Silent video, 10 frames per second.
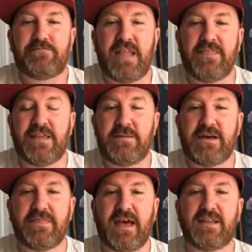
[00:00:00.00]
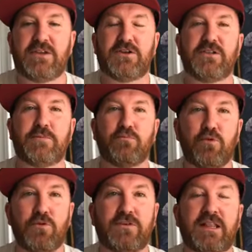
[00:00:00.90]
I think about that, you know, like
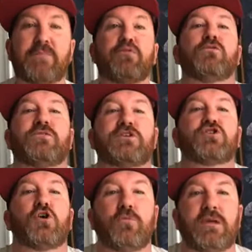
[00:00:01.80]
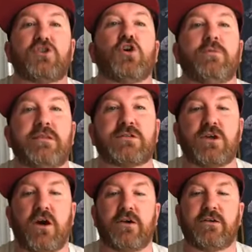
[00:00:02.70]
prove it, show me the
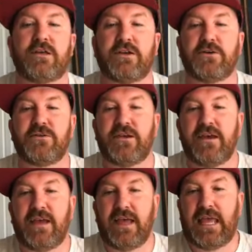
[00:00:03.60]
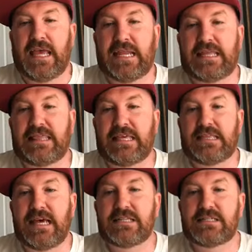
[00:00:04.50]
scar, you know? And I think
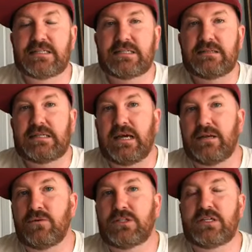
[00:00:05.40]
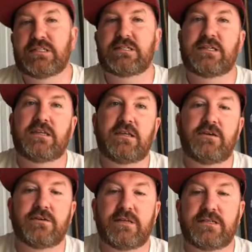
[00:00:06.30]
that's kind of what Jesus did
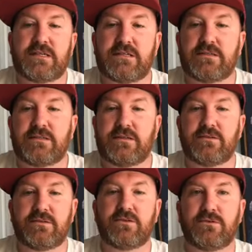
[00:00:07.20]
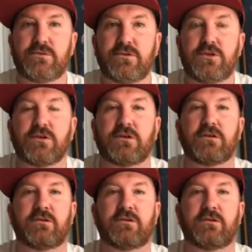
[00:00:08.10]
here. He says, no, look.